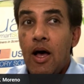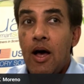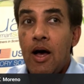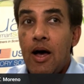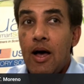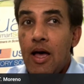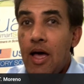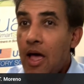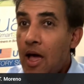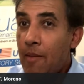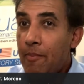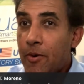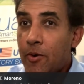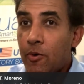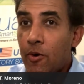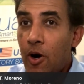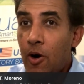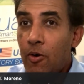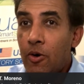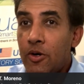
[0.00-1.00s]
hemp
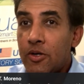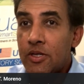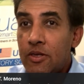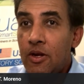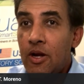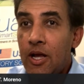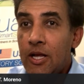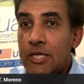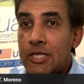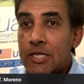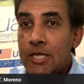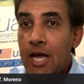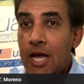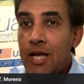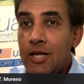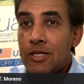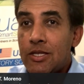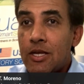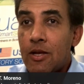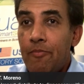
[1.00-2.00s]
growers in the United
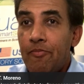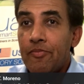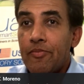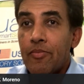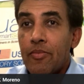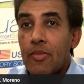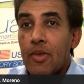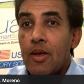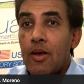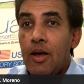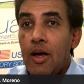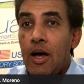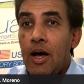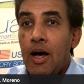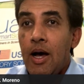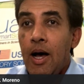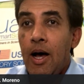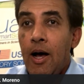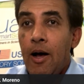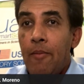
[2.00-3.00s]
States
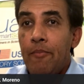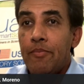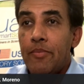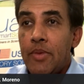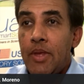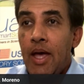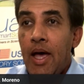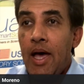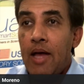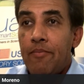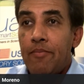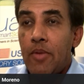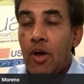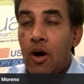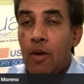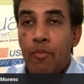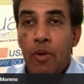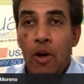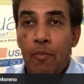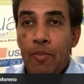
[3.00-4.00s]
that are
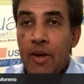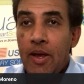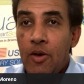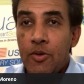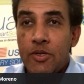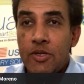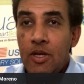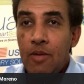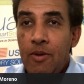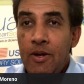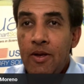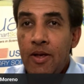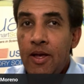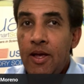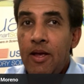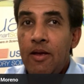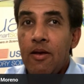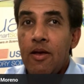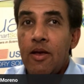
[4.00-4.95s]
pumping out CBD.